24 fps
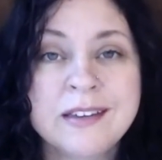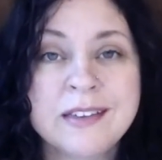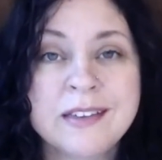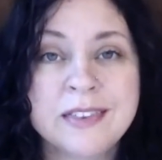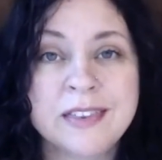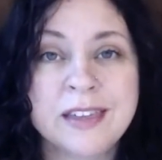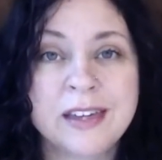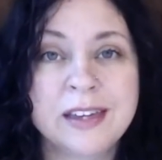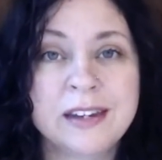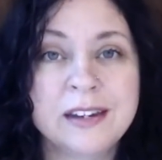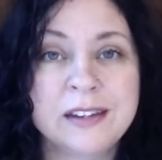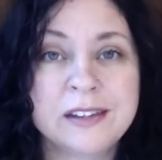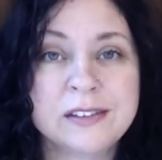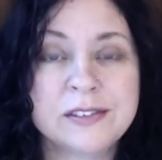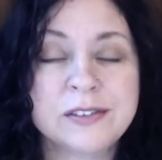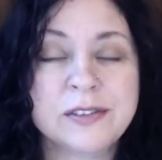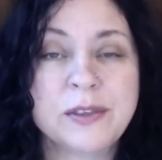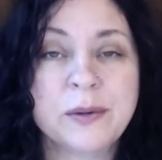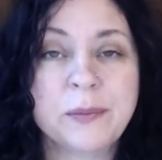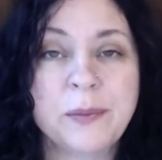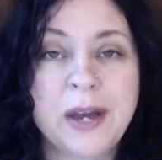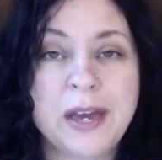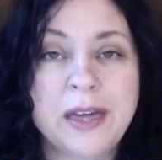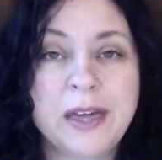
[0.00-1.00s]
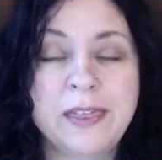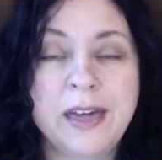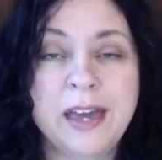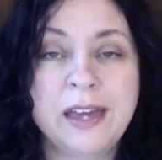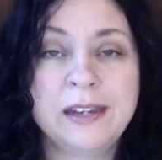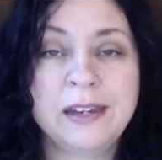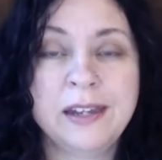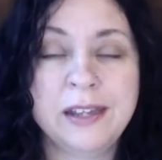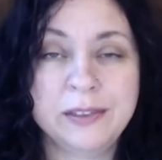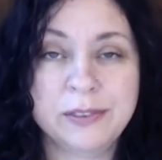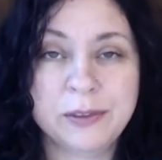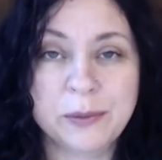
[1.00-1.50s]
that is the way
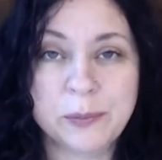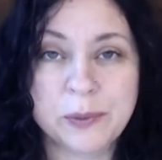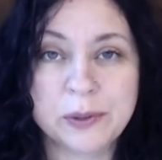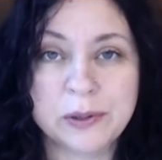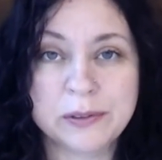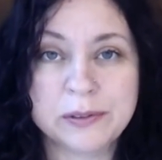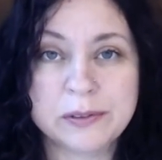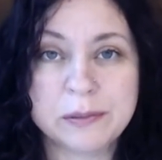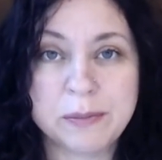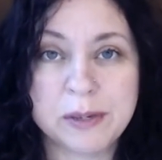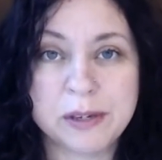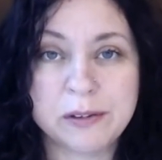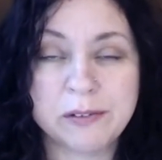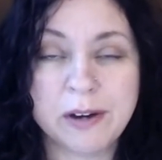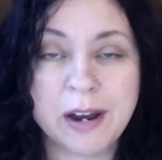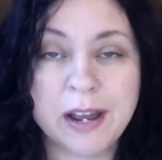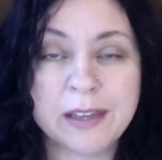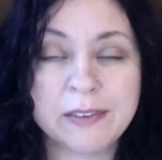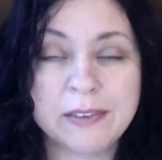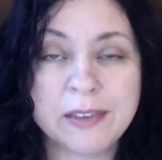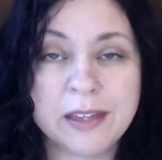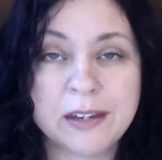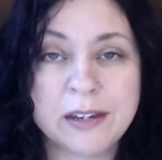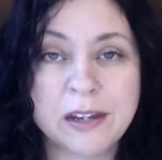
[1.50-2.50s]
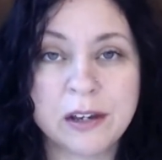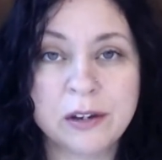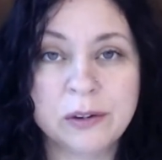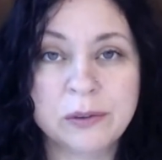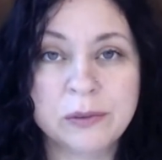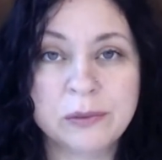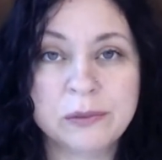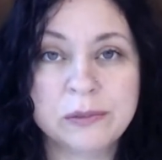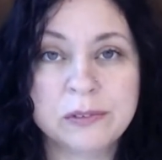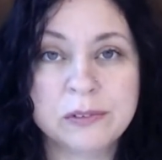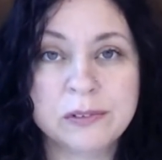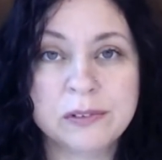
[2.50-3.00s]
they need the world to be, right? They
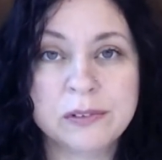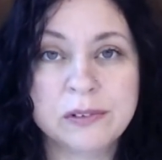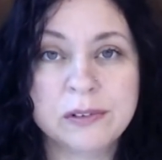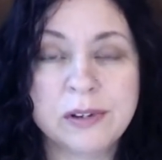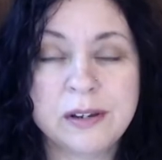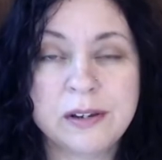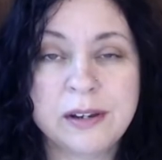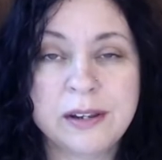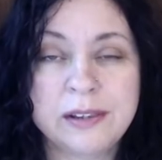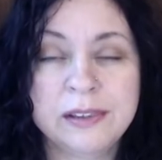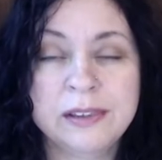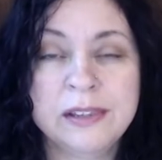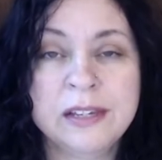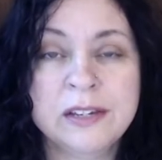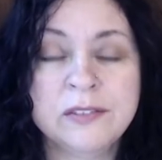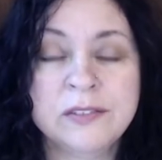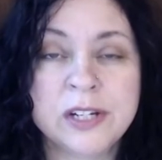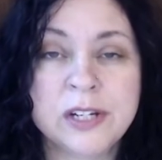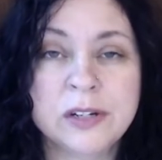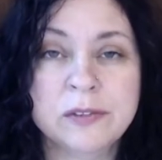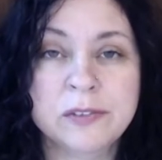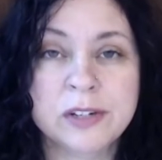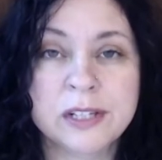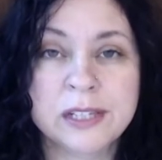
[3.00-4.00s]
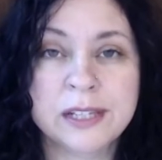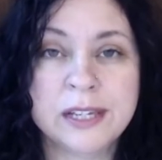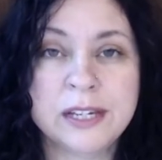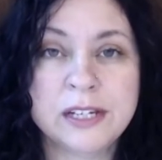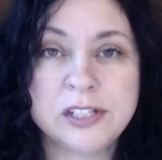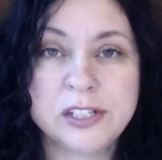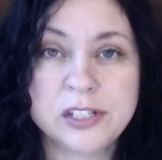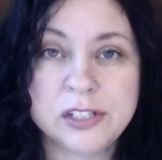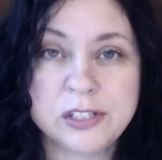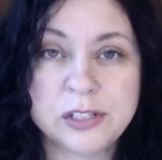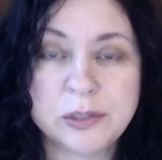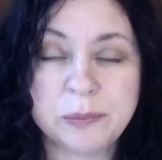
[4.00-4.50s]
don't live in a
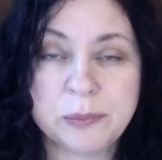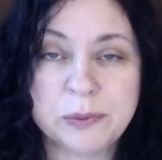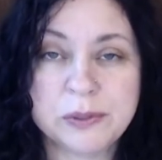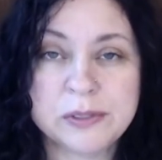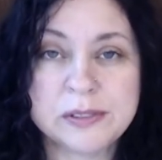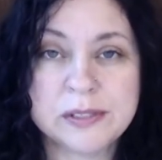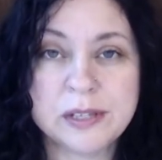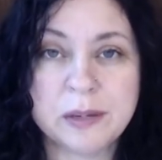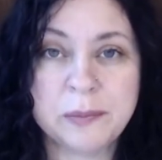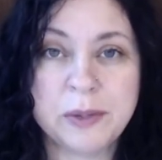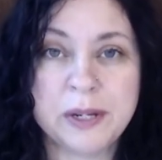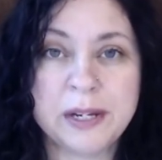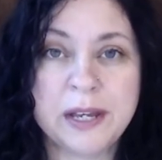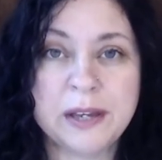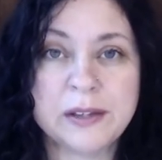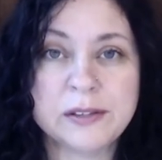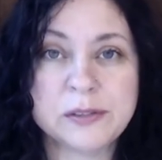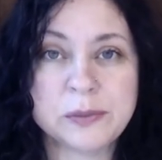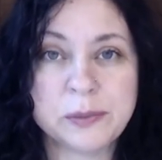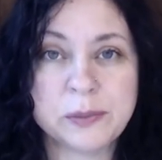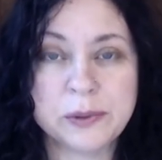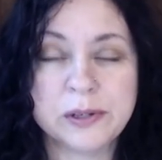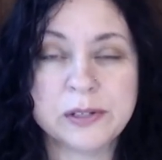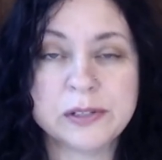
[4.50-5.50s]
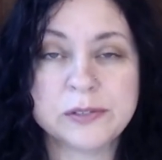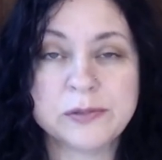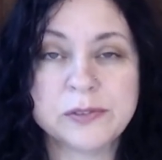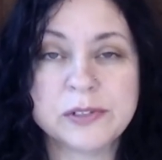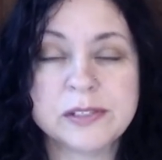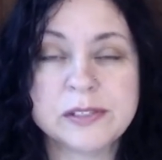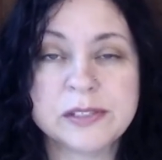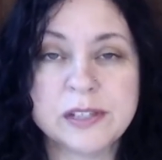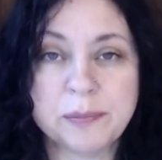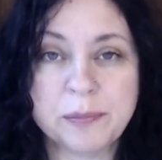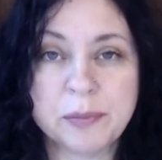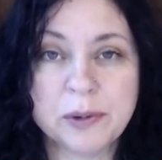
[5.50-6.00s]
relationship with someone else where it's
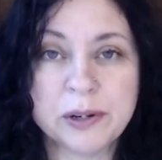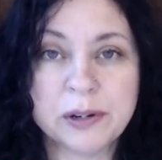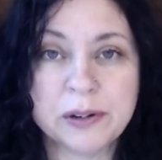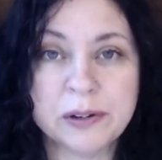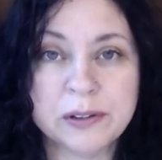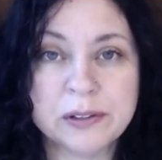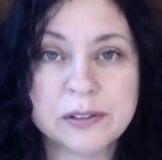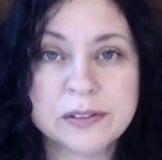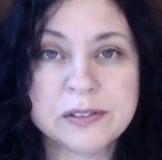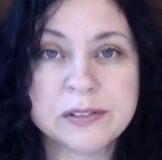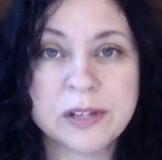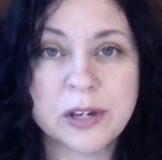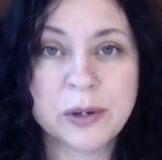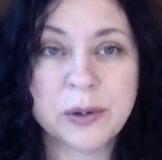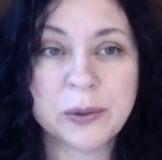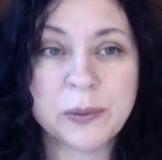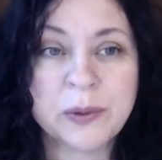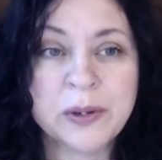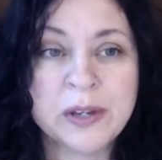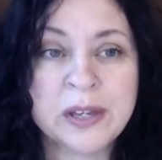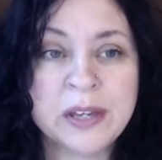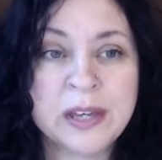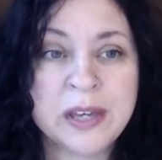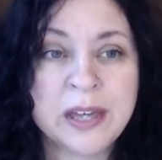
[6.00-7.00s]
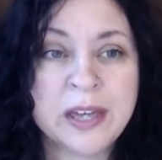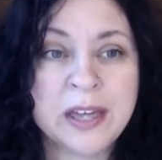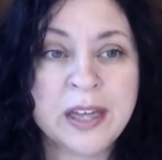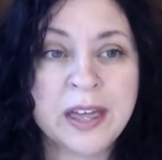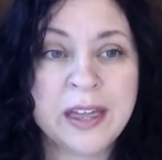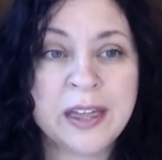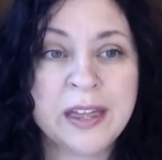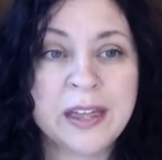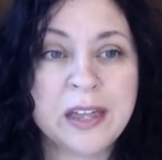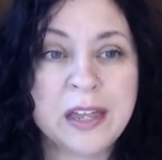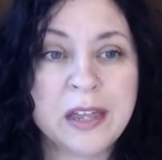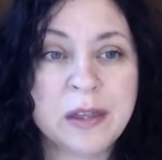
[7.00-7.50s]
reciprocal. So
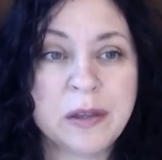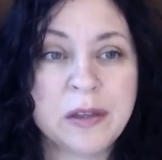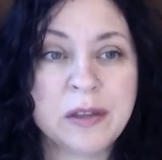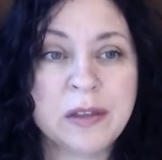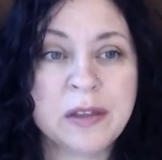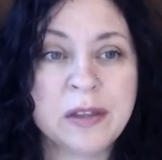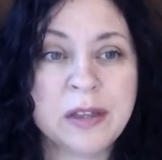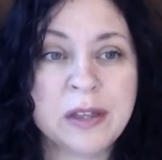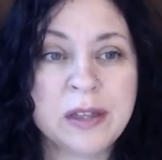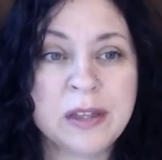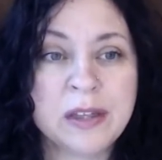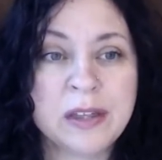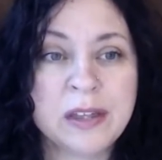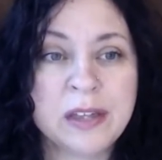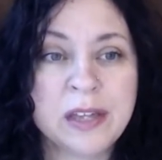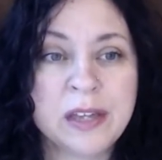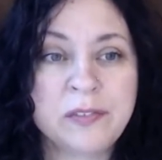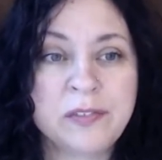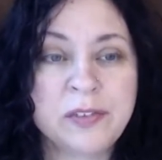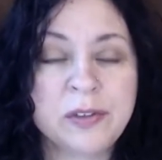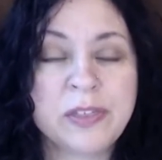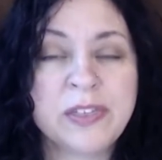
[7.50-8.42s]
if you